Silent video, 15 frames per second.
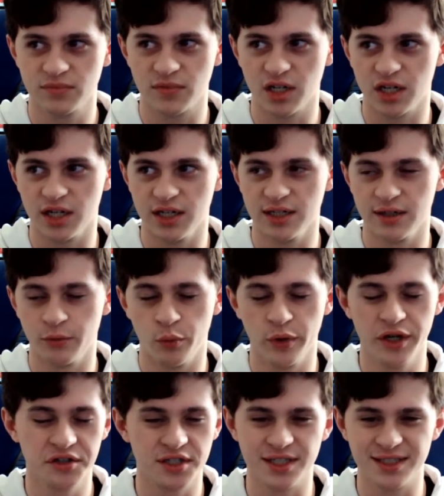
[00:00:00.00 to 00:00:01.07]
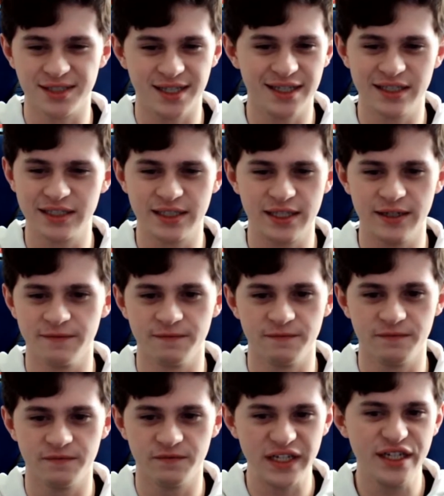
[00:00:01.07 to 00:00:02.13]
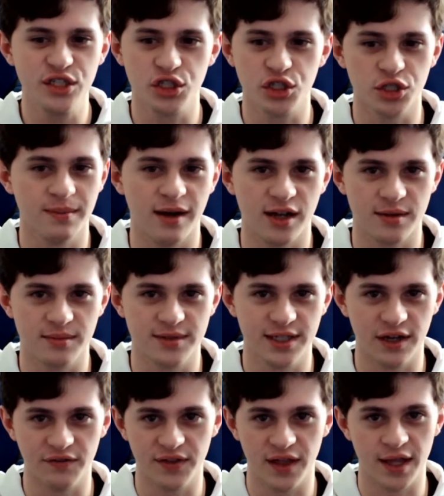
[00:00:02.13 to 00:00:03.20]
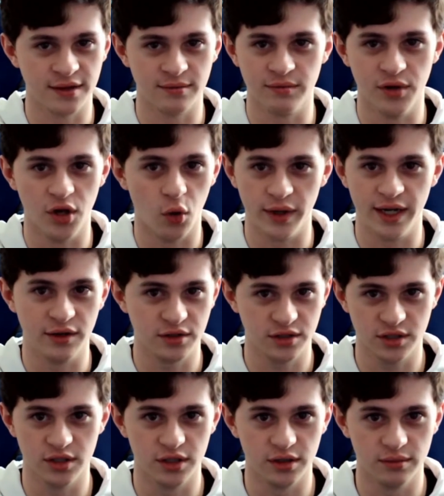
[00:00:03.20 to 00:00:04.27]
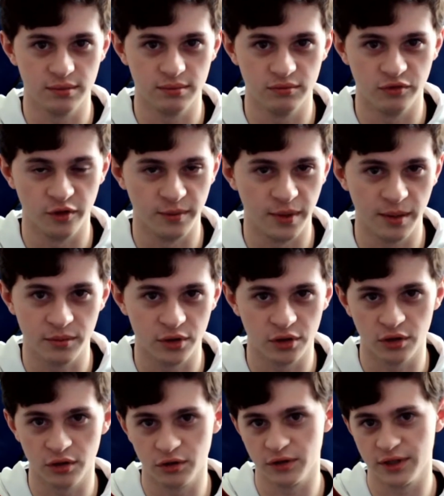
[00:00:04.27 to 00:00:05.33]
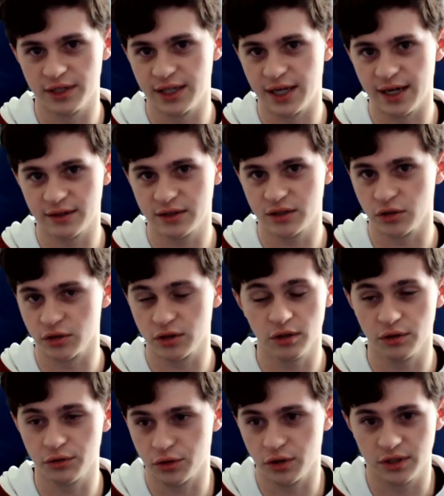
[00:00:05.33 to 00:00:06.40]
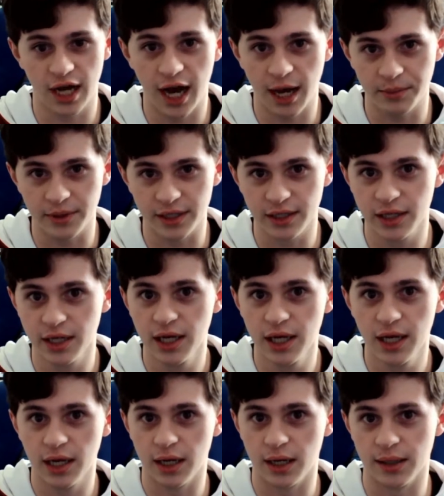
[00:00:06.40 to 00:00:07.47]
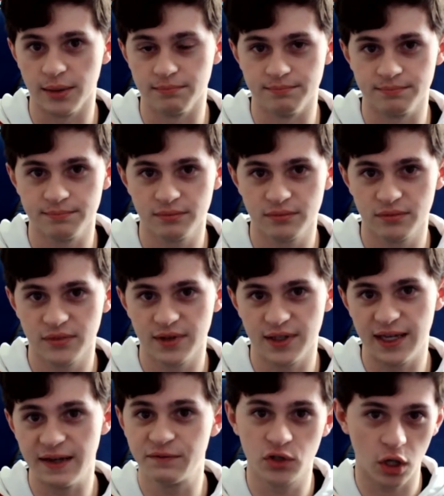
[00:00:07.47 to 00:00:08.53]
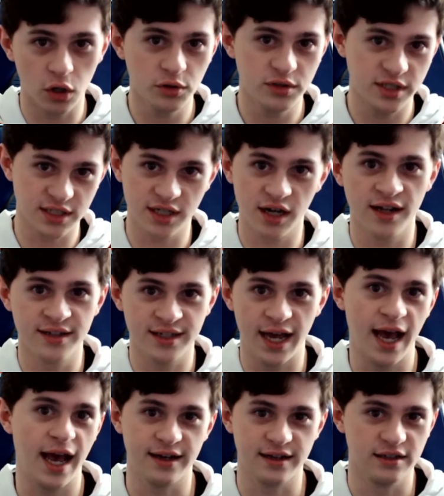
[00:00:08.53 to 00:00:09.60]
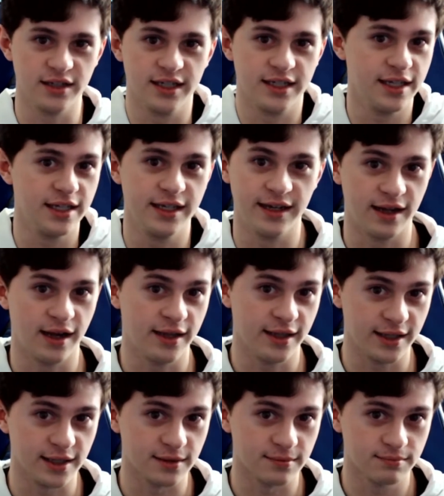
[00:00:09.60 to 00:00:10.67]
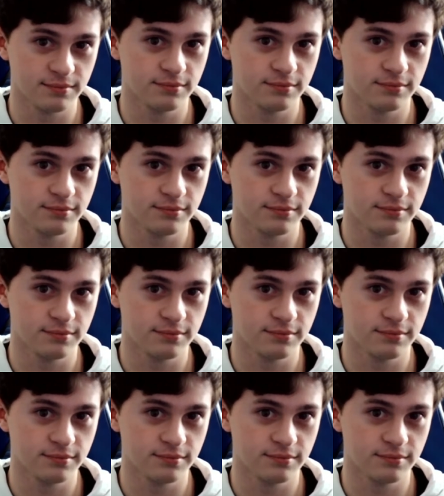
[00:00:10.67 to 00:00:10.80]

a weird distinctive feature about himself that no one else could remember or that or could copy. Um, if toast is cut diagonally, he cannot eat it.